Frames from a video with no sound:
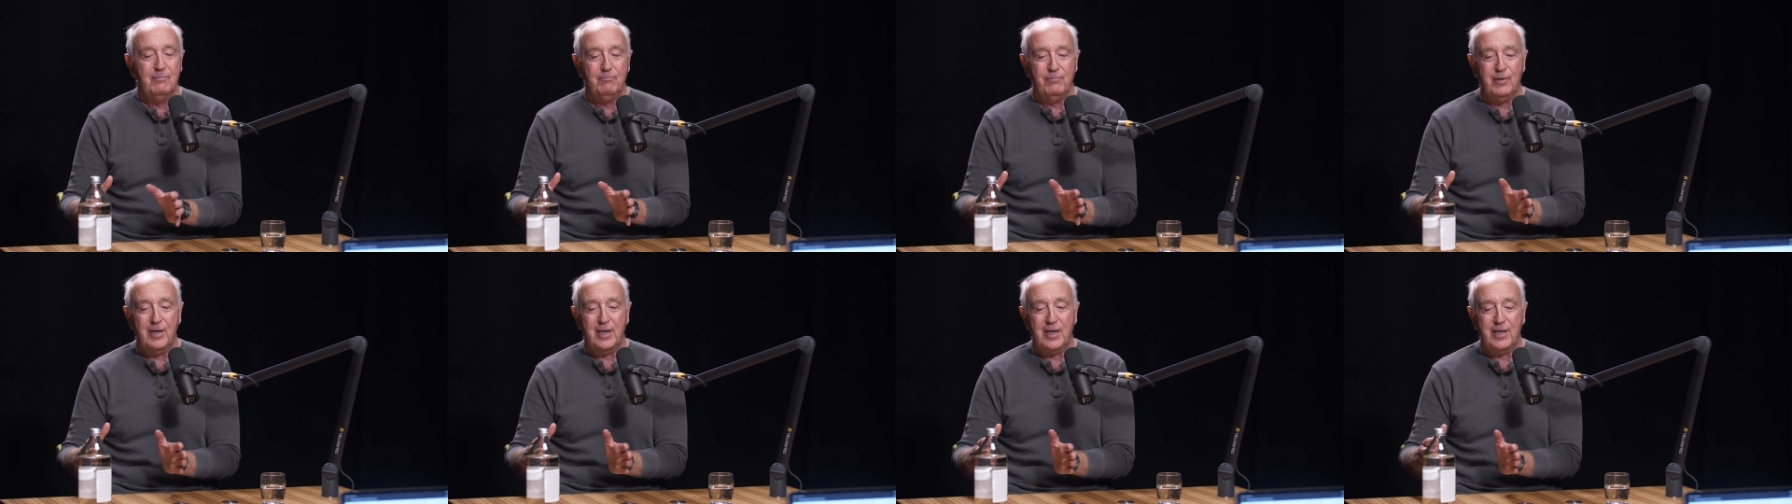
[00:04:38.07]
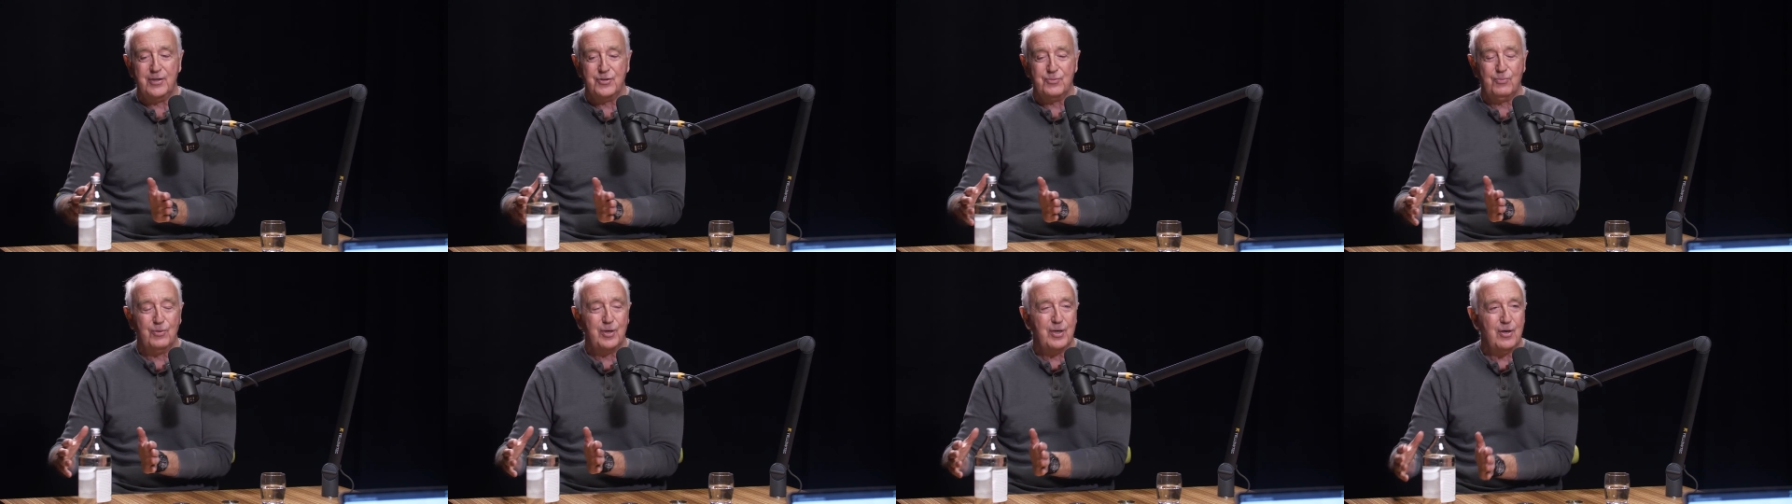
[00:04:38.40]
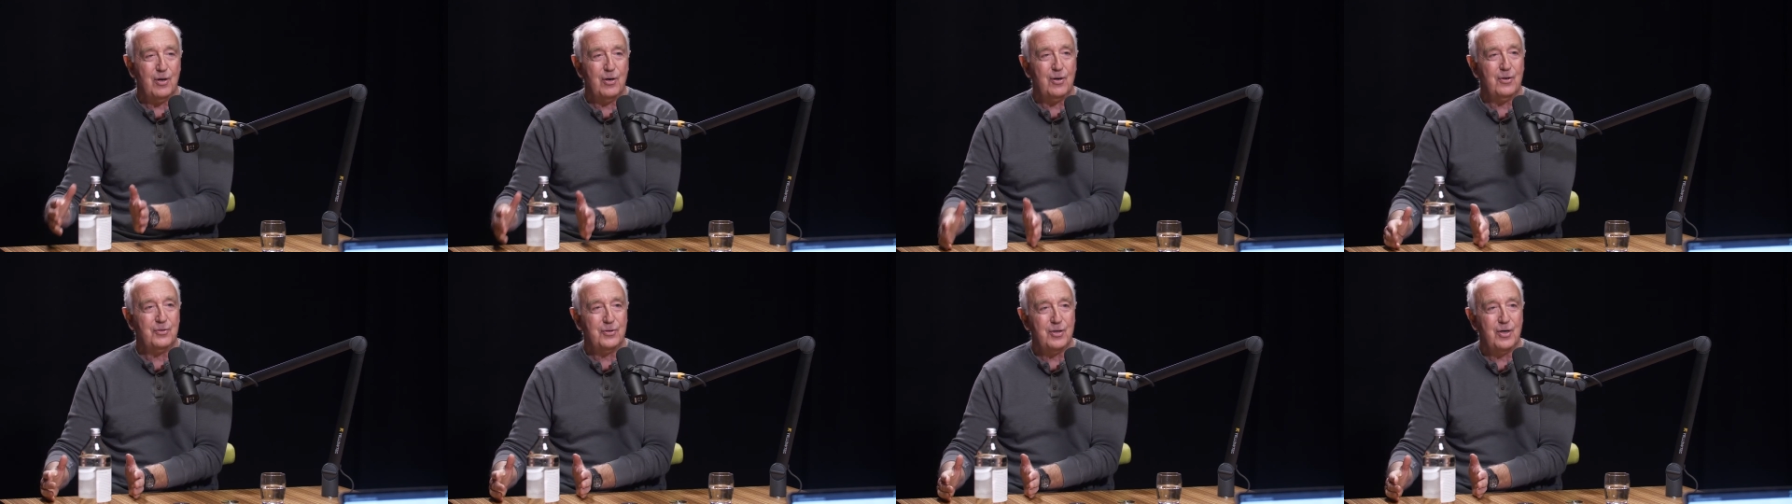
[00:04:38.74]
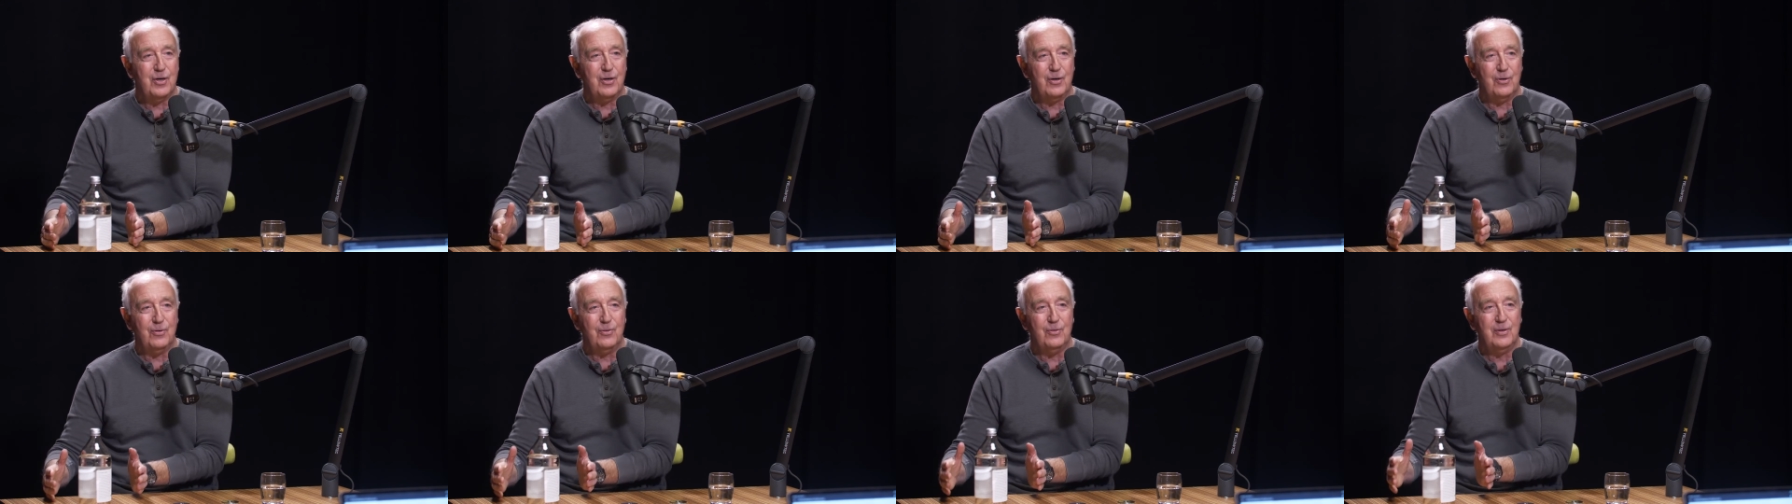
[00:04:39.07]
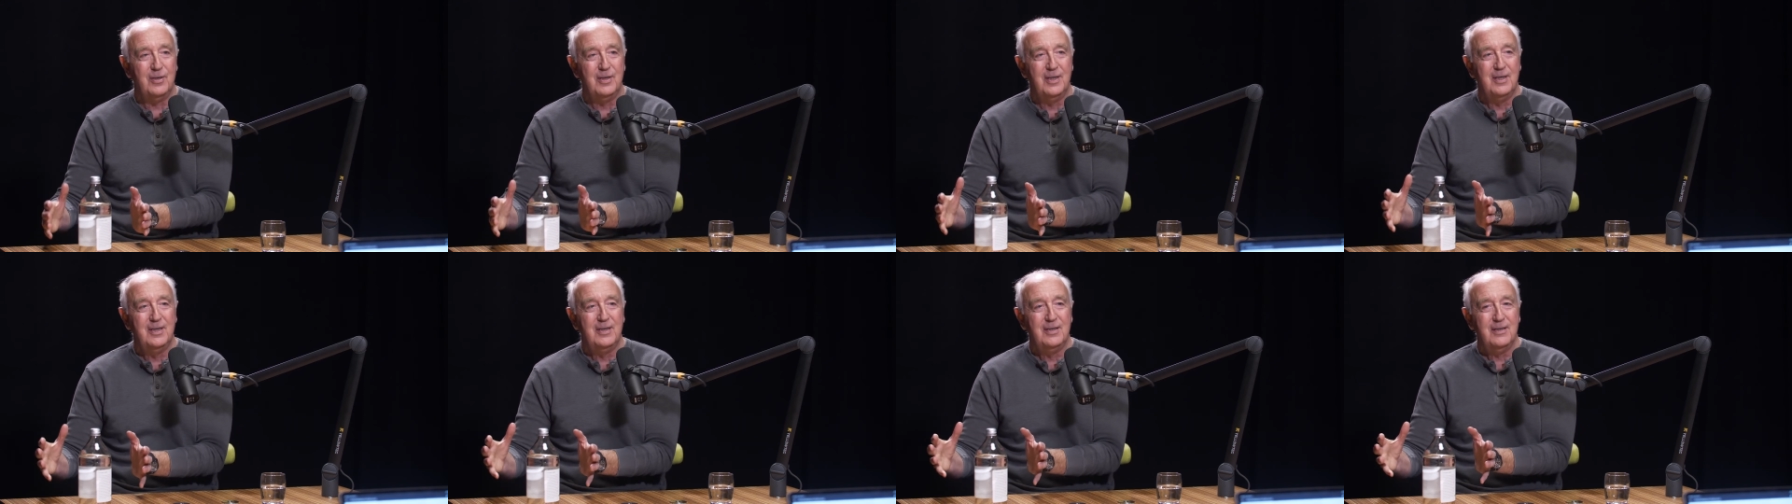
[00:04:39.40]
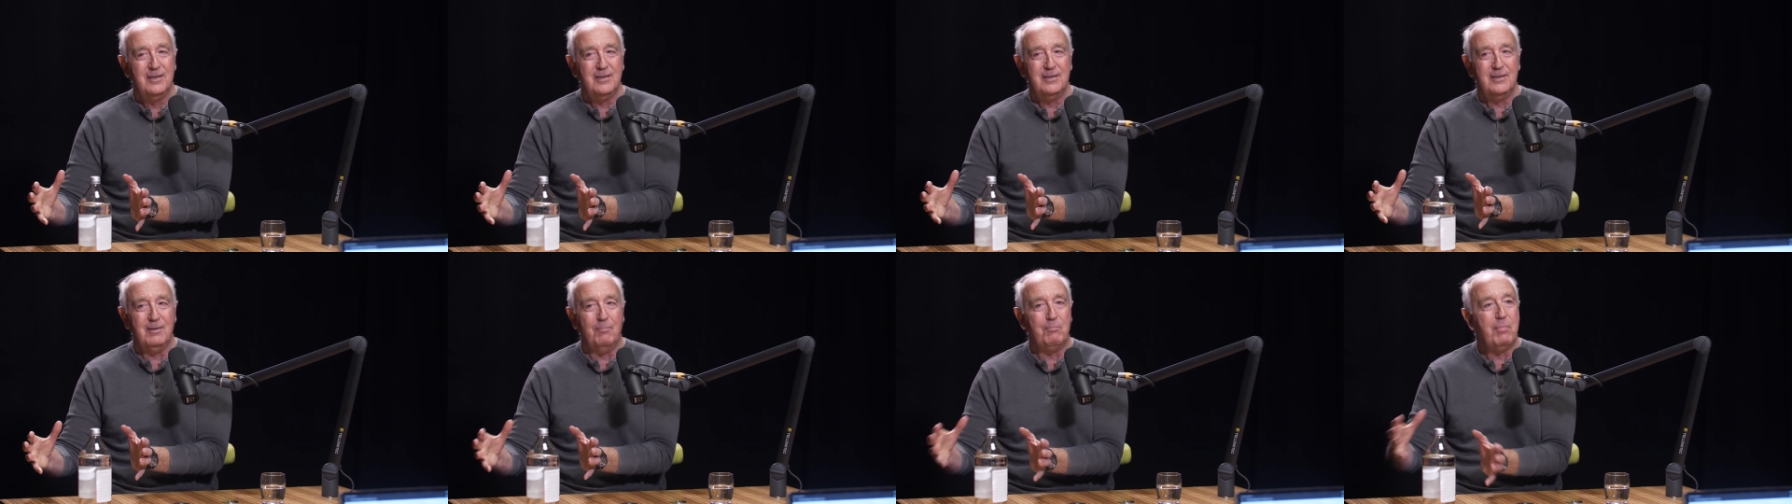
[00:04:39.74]
But as we all know,
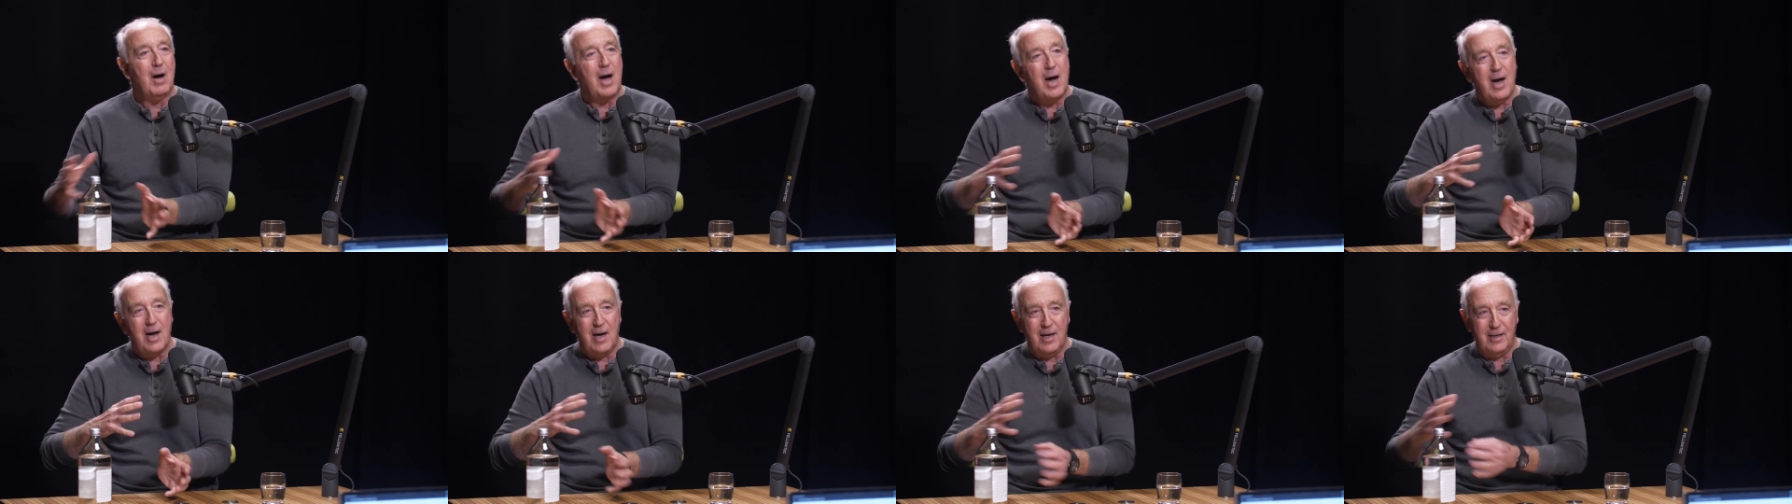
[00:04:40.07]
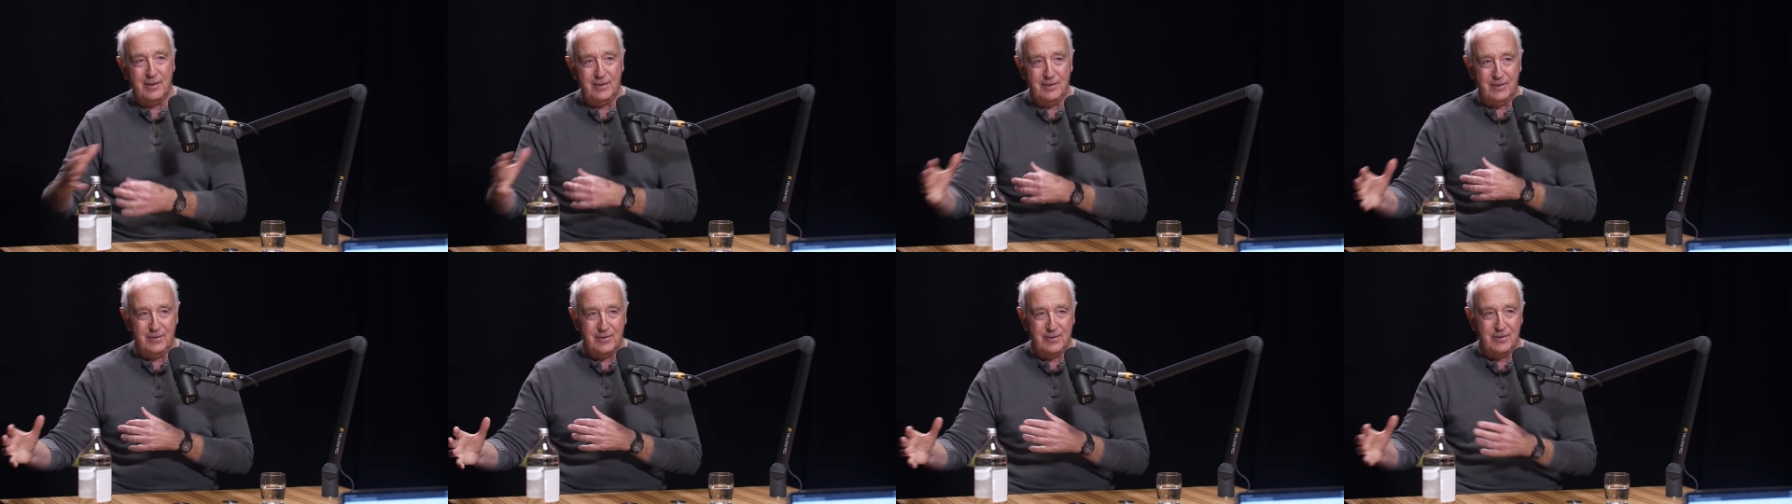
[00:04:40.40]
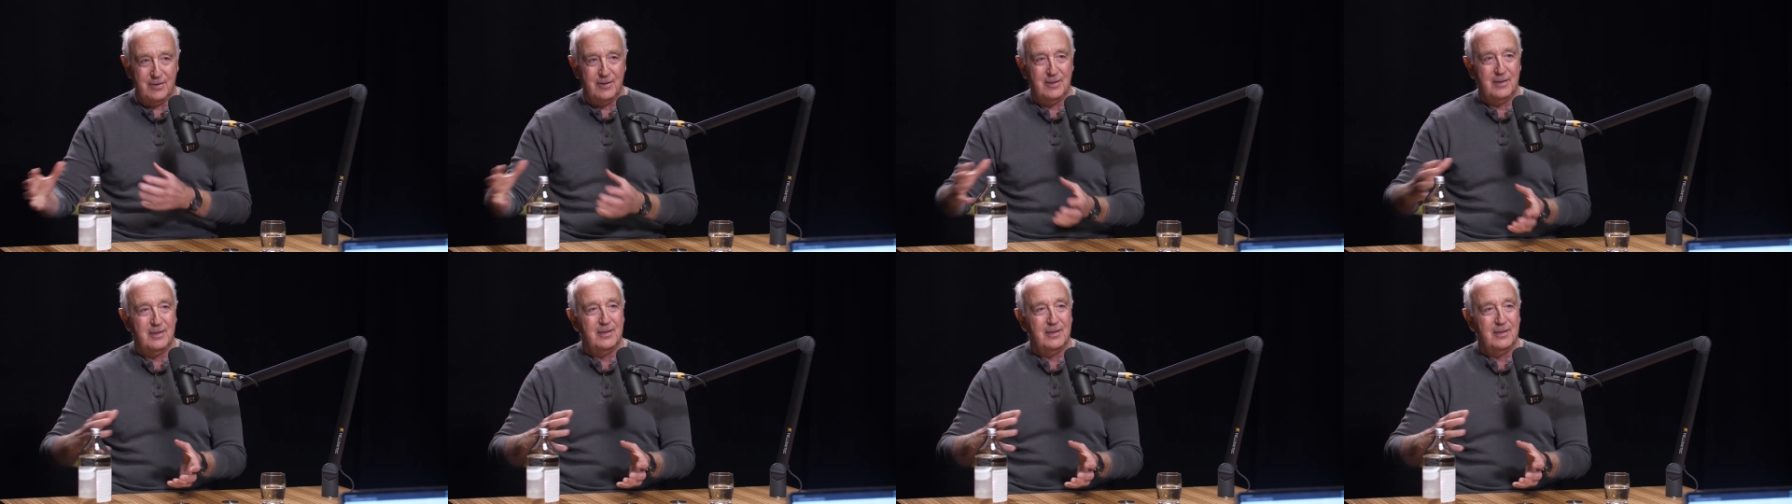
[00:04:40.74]
the bond